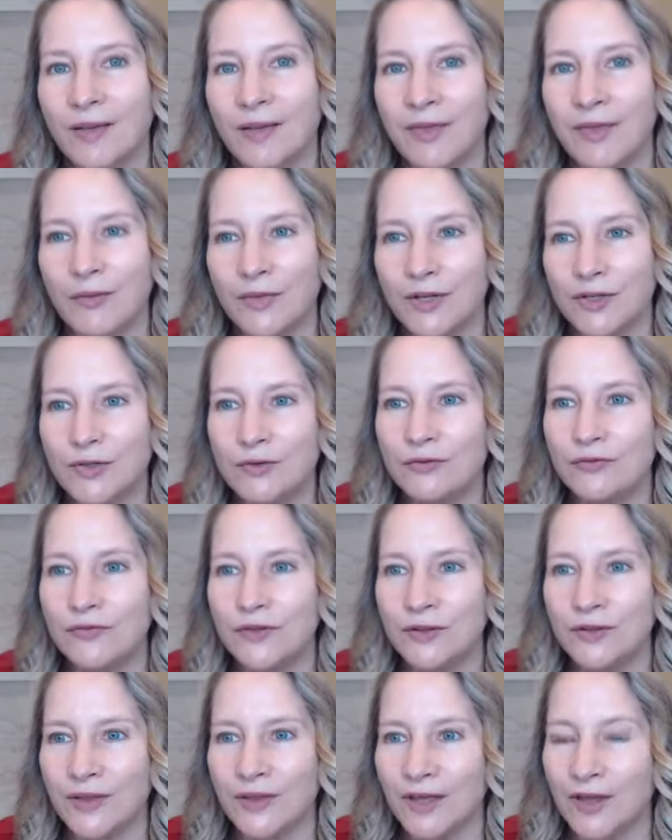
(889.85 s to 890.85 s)
that we do
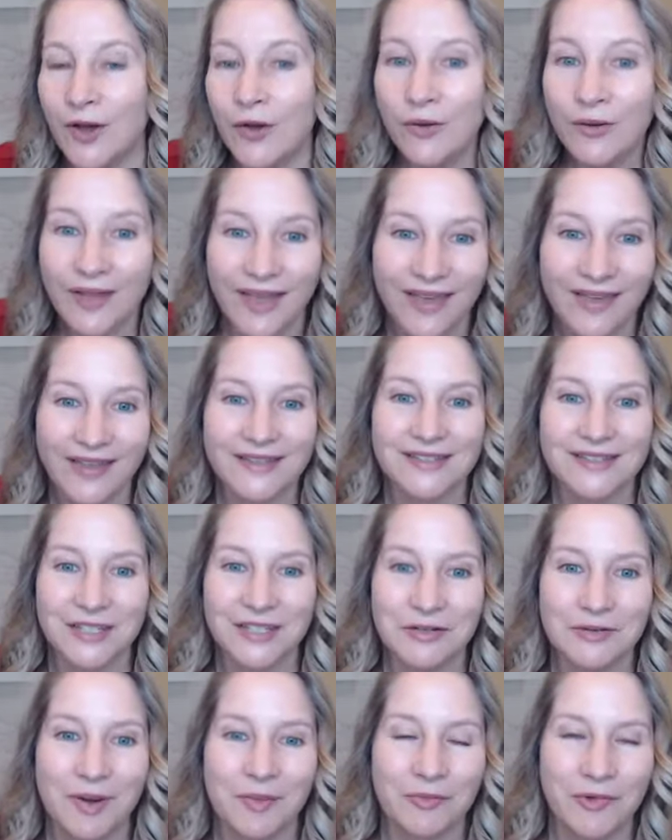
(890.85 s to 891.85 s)
feel like, oh, okay, it's
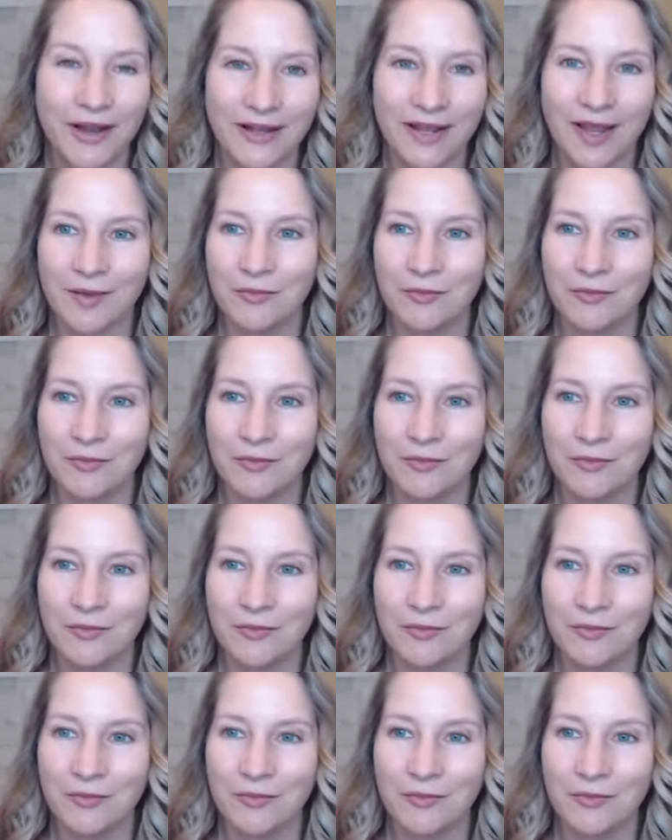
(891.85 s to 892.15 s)
here. I'm ready.